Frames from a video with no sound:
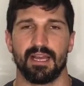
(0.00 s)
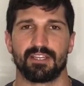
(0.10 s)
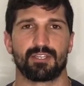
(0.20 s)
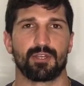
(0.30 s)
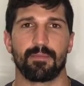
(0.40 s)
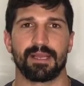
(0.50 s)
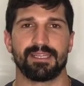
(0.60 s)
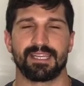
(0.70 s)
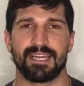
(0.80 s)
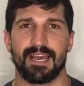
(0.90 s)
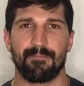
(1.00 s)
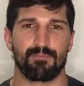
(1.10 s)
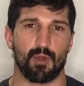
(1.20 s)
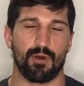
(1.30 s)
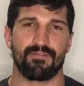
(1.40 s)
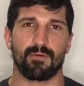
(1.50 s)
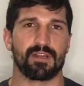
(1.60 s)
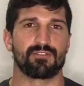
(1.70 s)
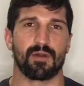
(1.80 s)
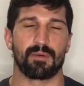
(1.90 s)
just shoot me a DM or if you
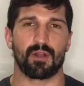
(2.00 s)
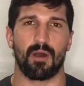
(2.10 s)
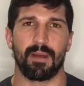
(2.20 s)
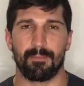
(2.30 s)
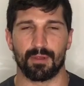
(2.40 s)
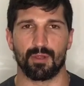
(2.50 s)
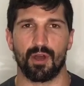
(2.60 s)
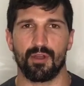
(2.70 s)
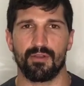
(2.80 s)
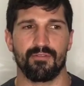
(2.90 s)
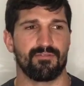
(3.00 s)
want to drop a comment below,